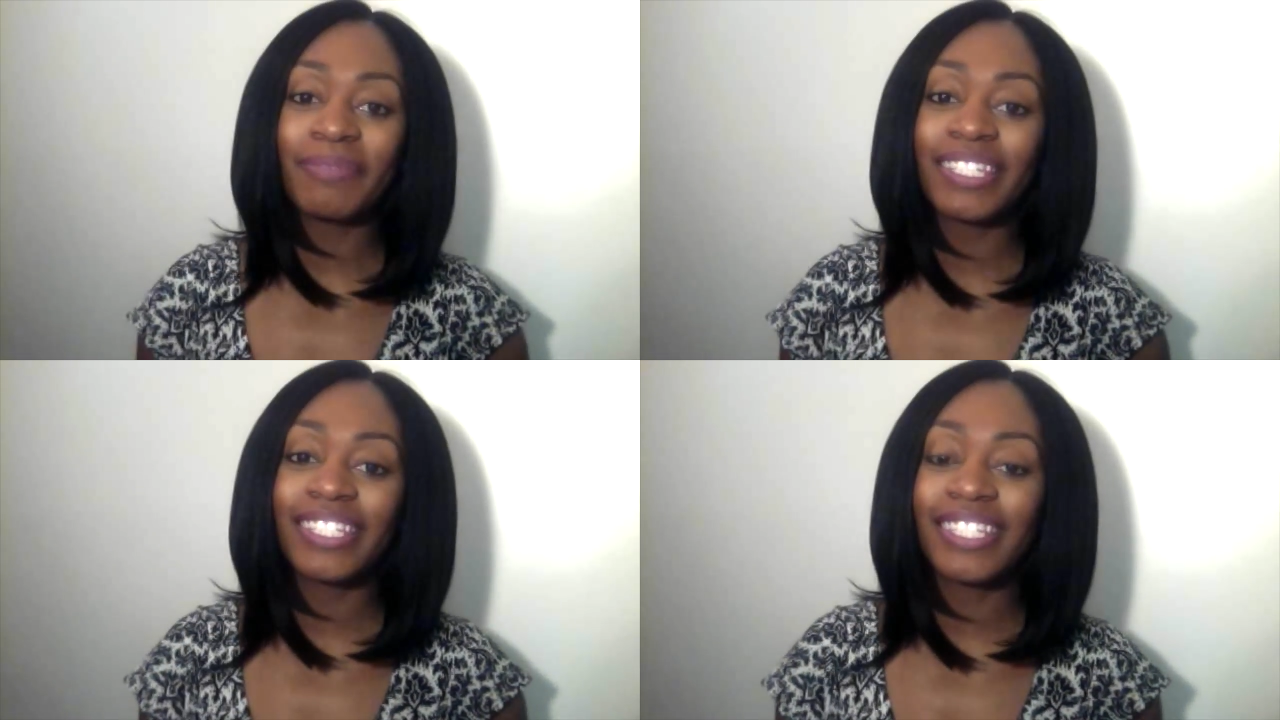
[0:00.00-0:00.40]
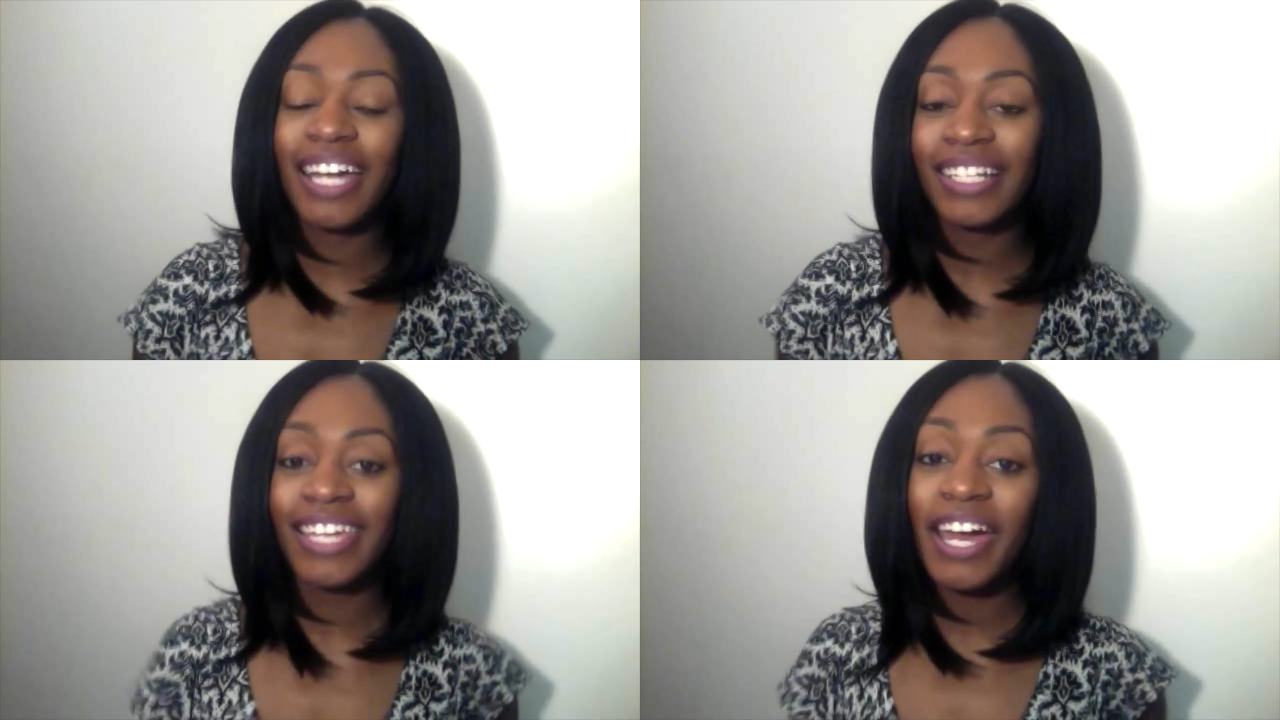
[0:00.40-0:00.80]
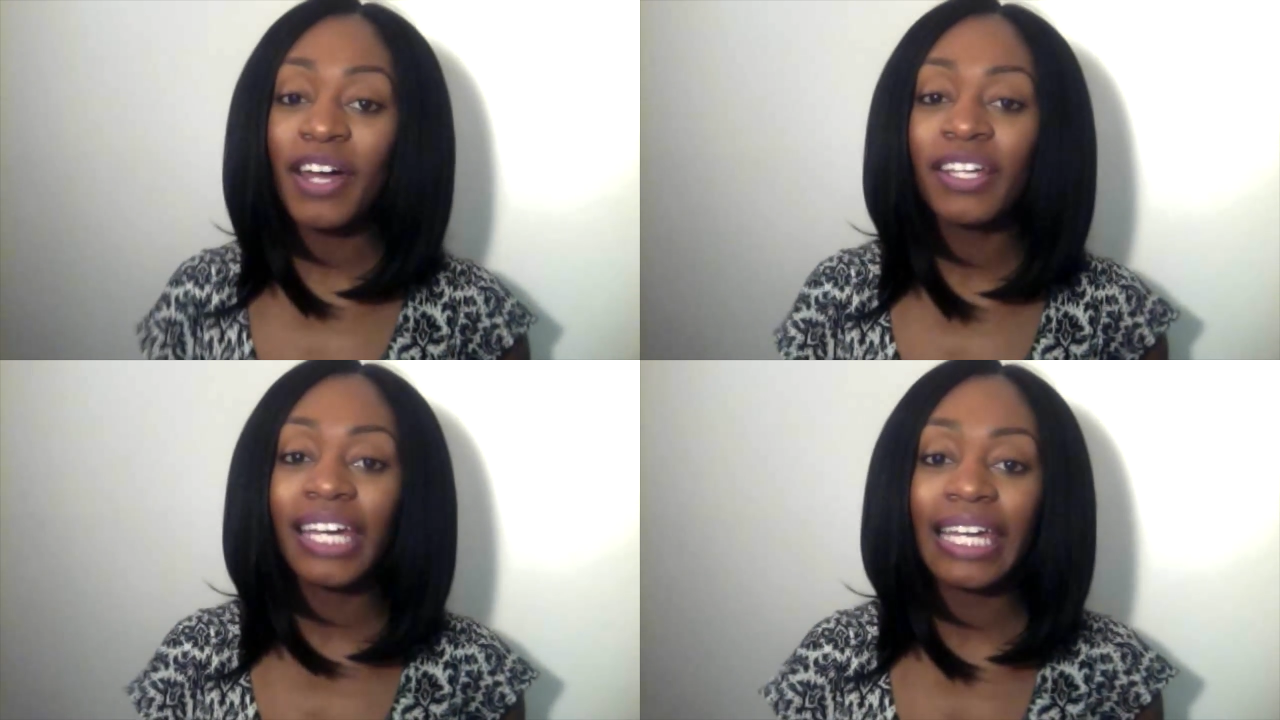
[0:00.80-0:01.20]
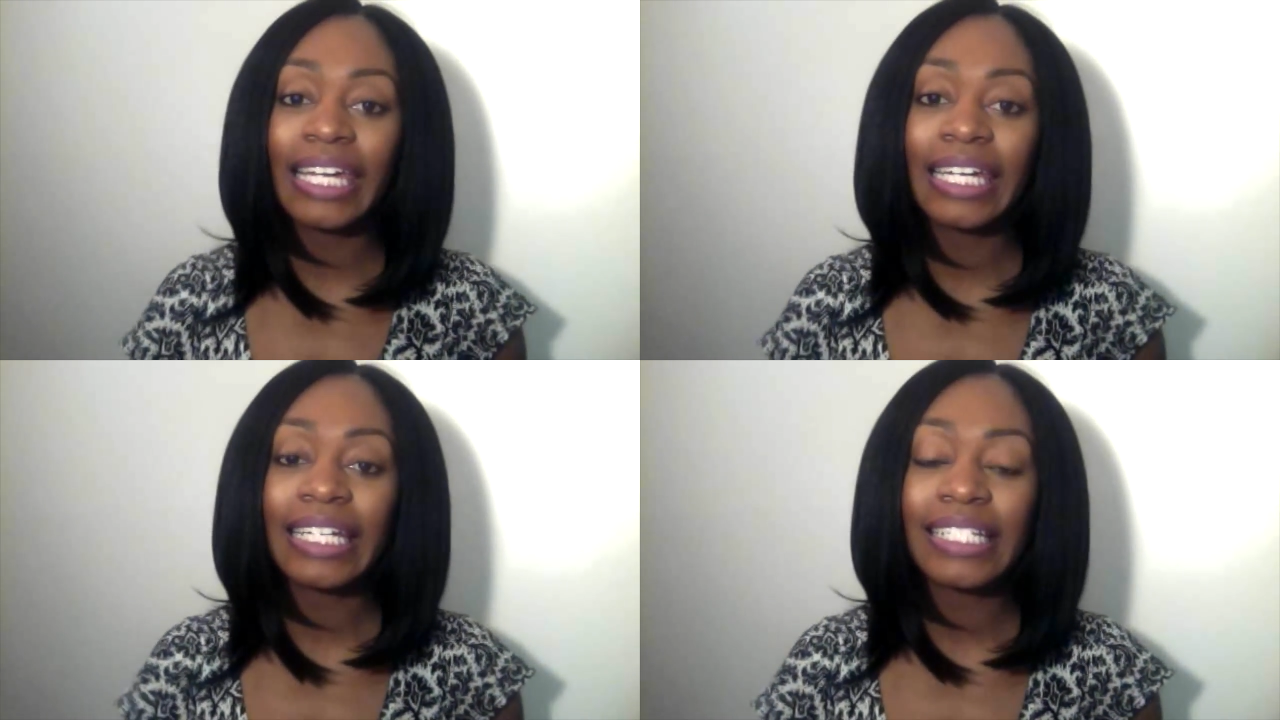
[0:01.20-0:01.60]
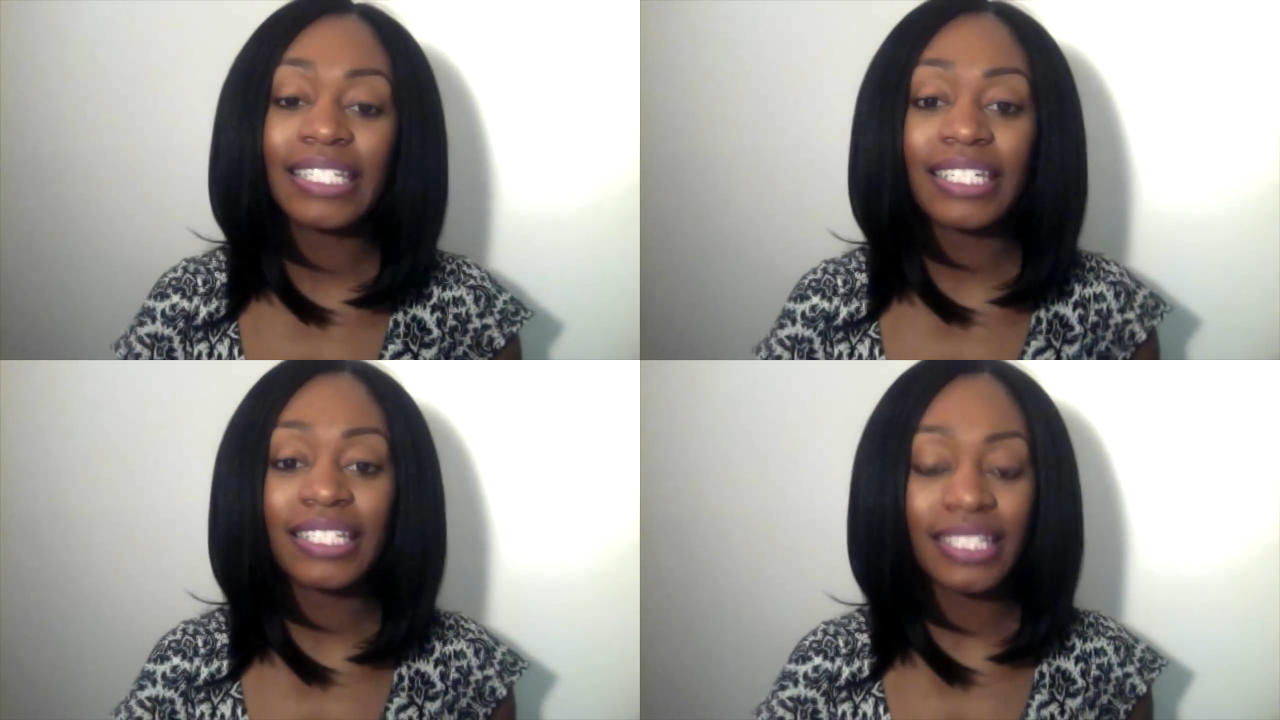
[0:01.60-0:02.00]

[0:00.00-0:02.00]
This is Danielle, and